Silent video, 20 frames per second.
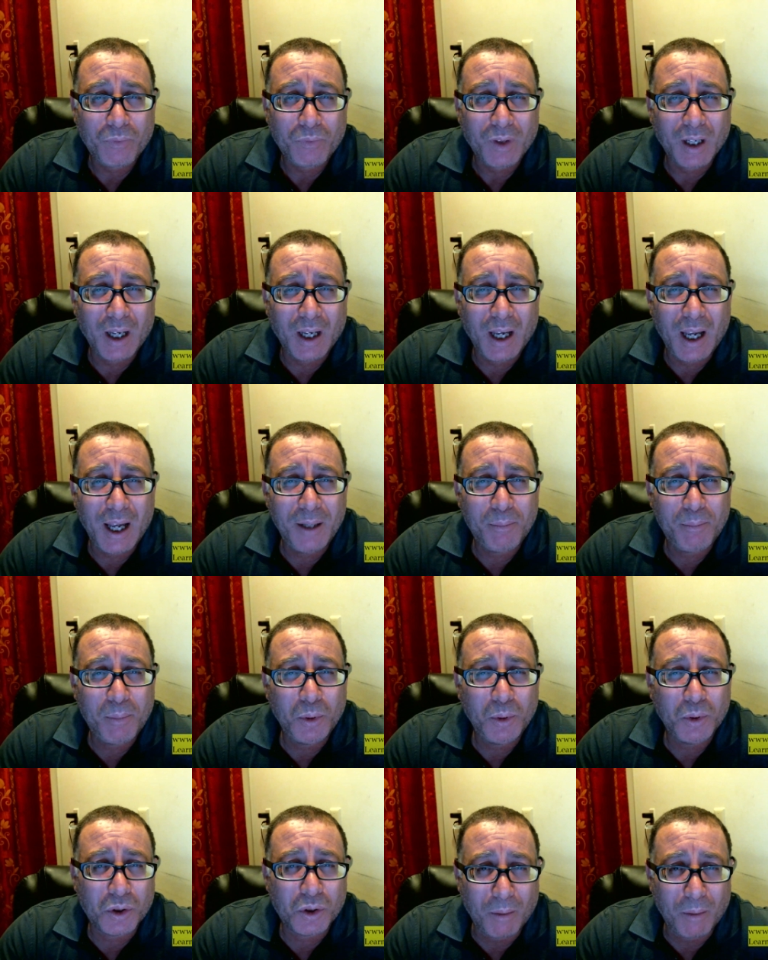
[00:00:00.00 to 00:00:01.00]
and put
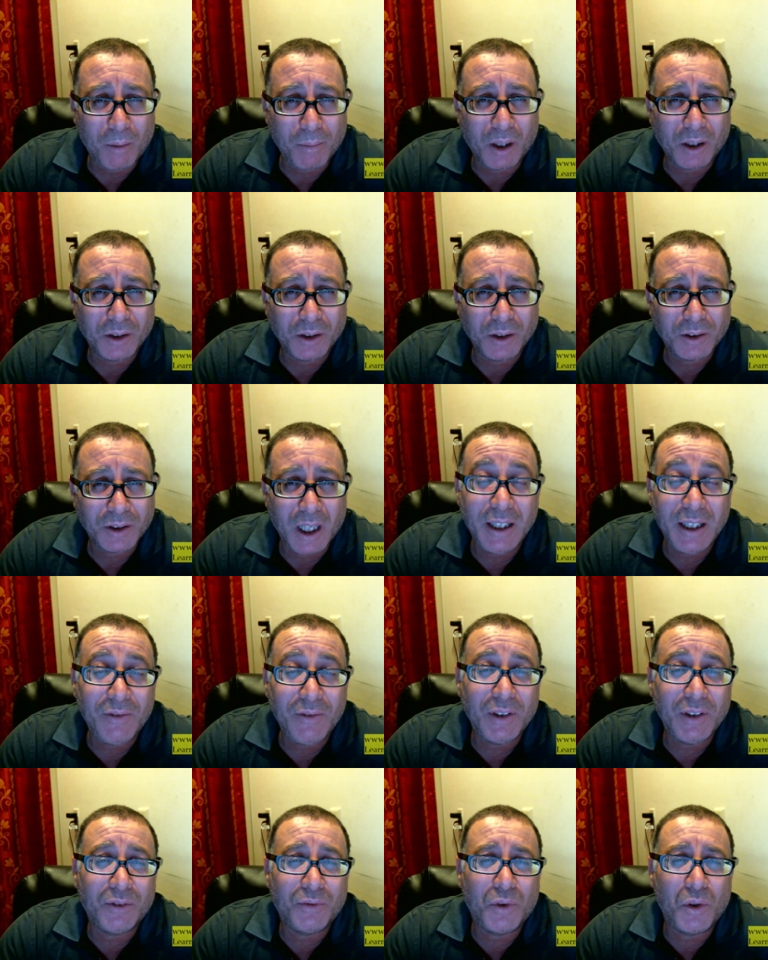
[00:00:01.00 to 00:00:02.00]
stop loss and leave
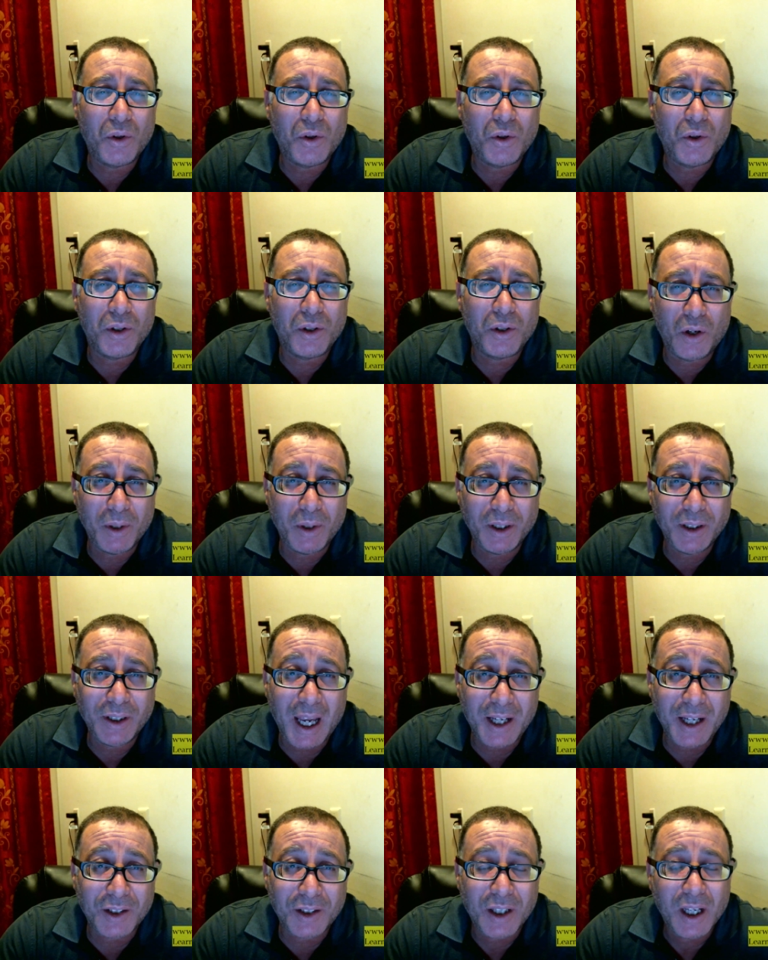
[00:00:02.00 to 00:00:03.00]
it for the following
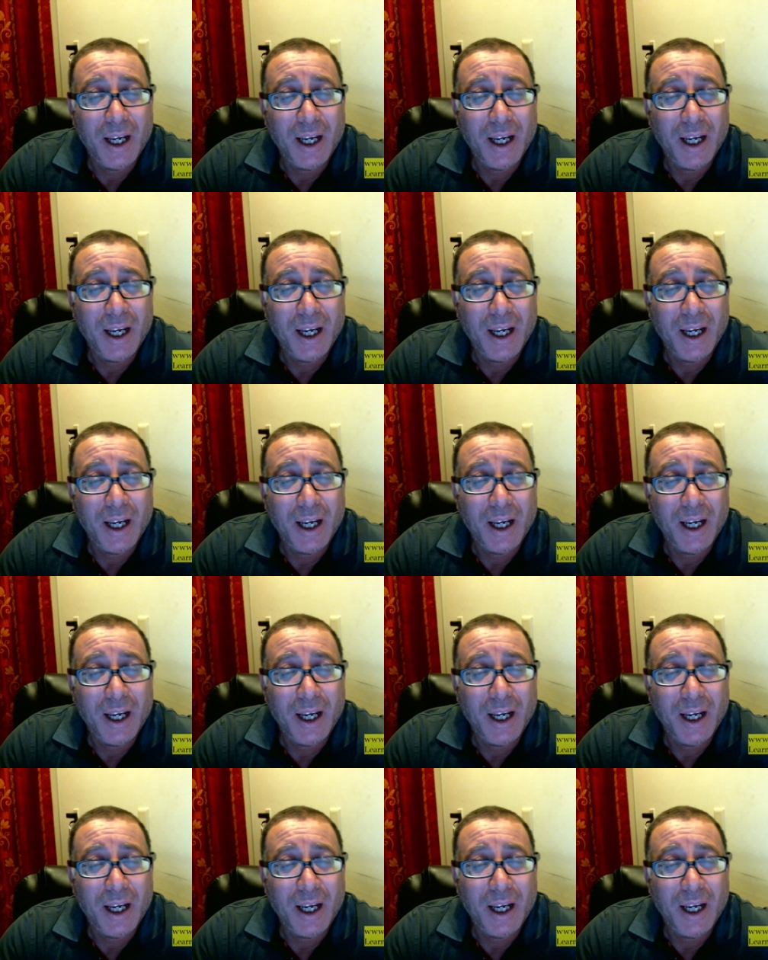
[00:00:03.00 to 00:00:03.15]
days.